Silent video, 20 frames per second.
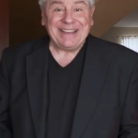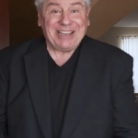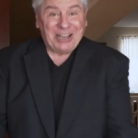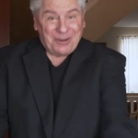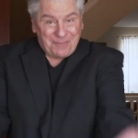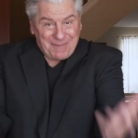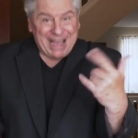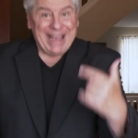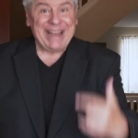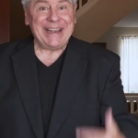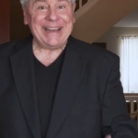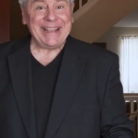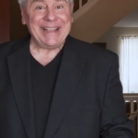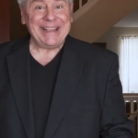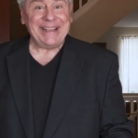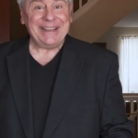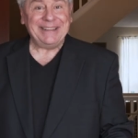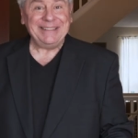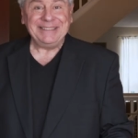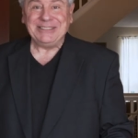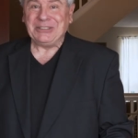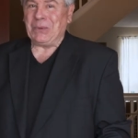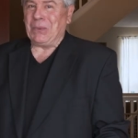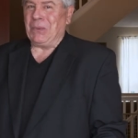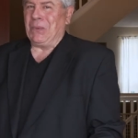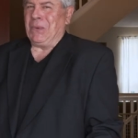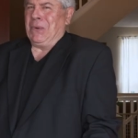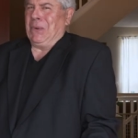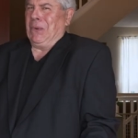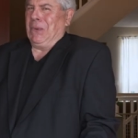come on in.
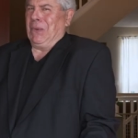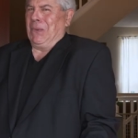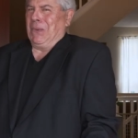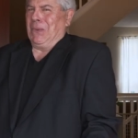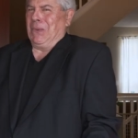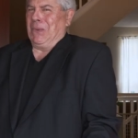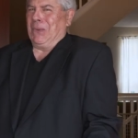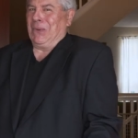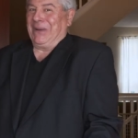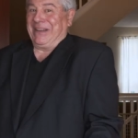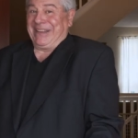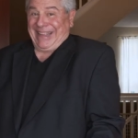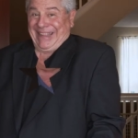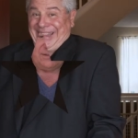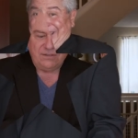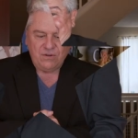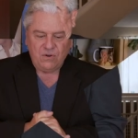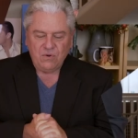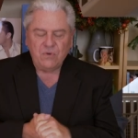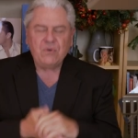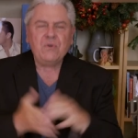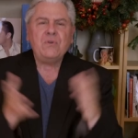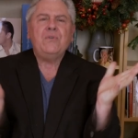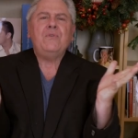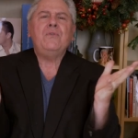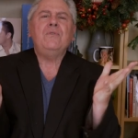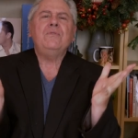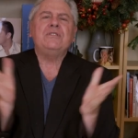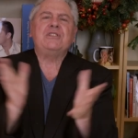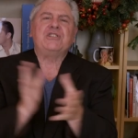Whoa.
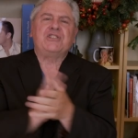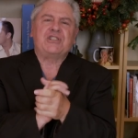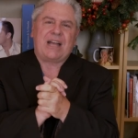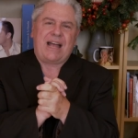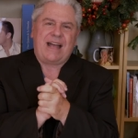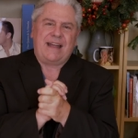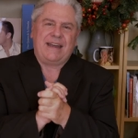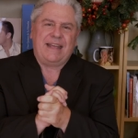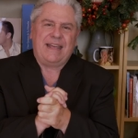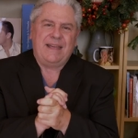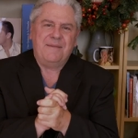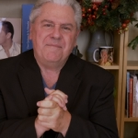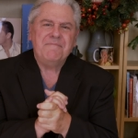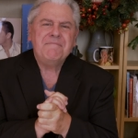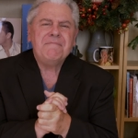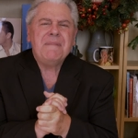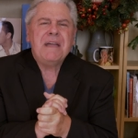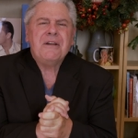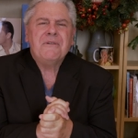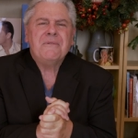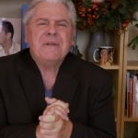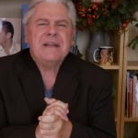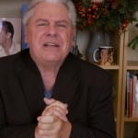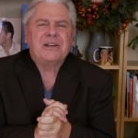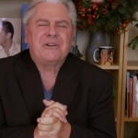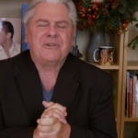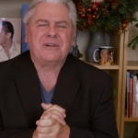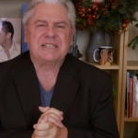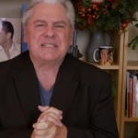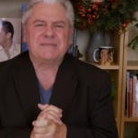Ooh, Johnny, Merry
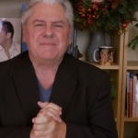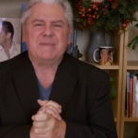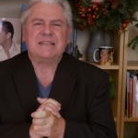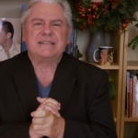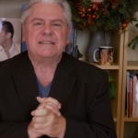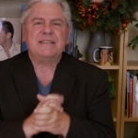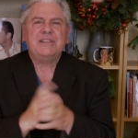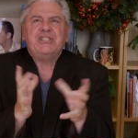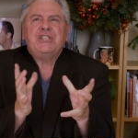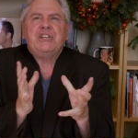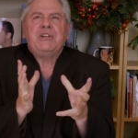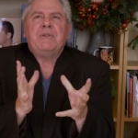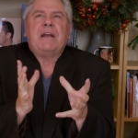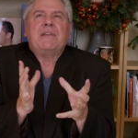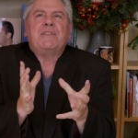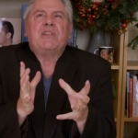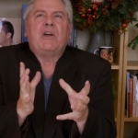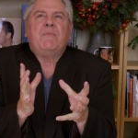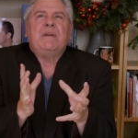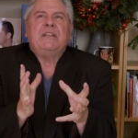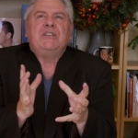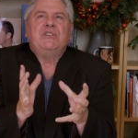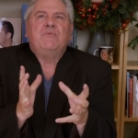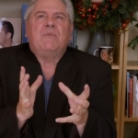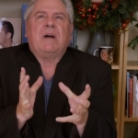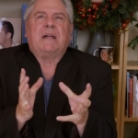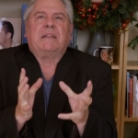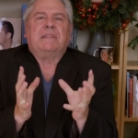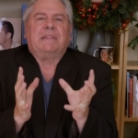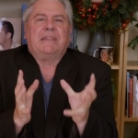Christmas. This year I thought we'd do
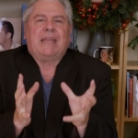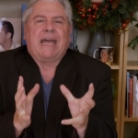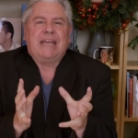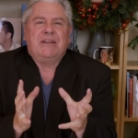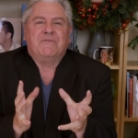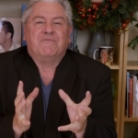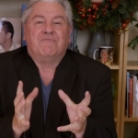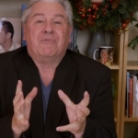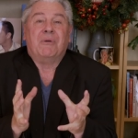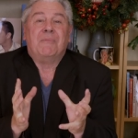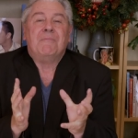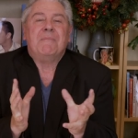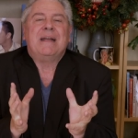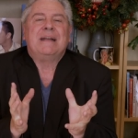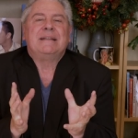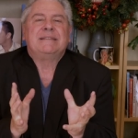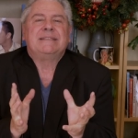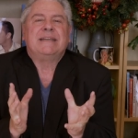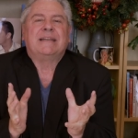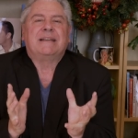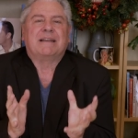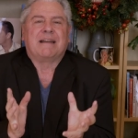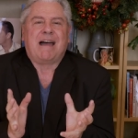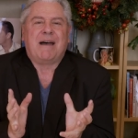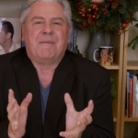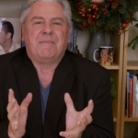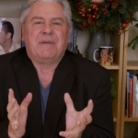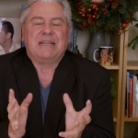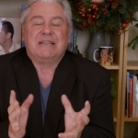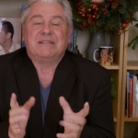a light romantic
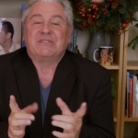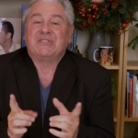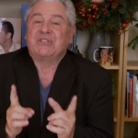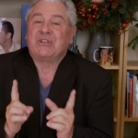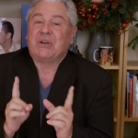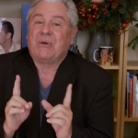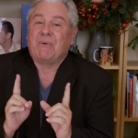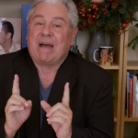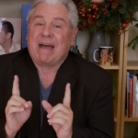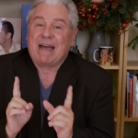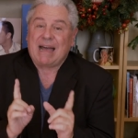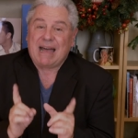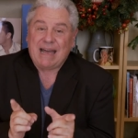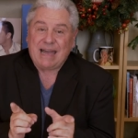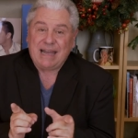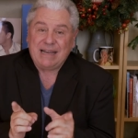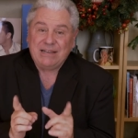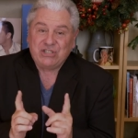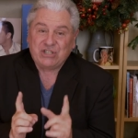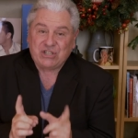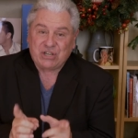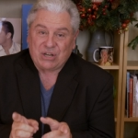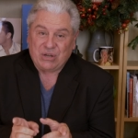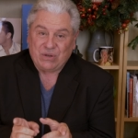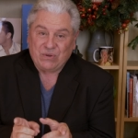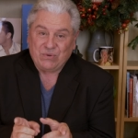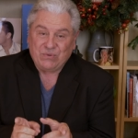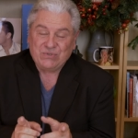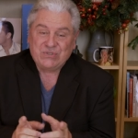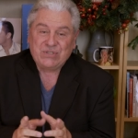comedy, so I
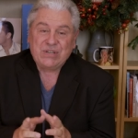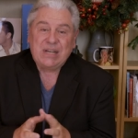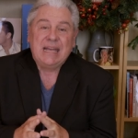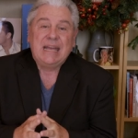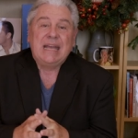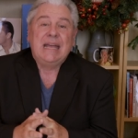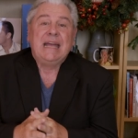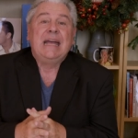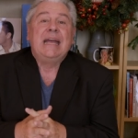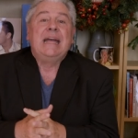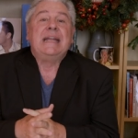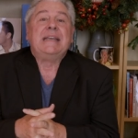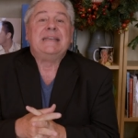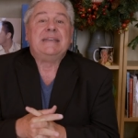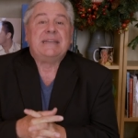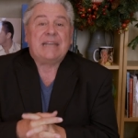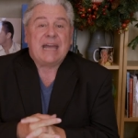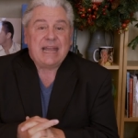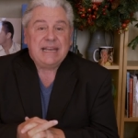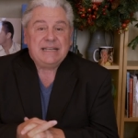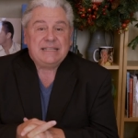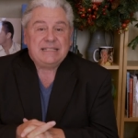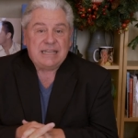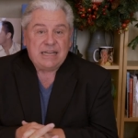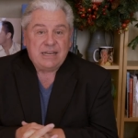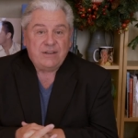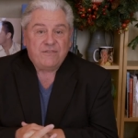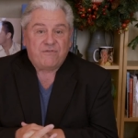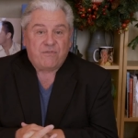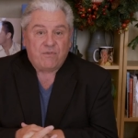chose
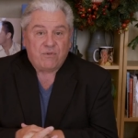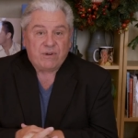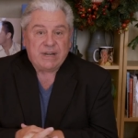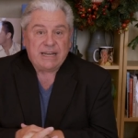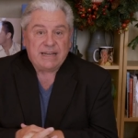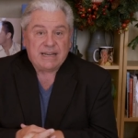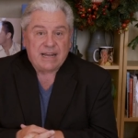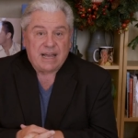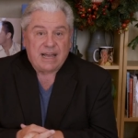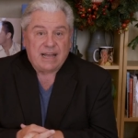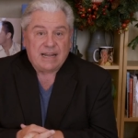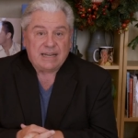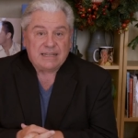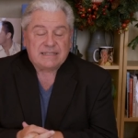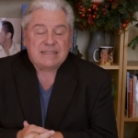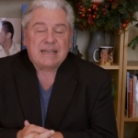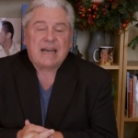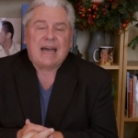nineteen forty-nine's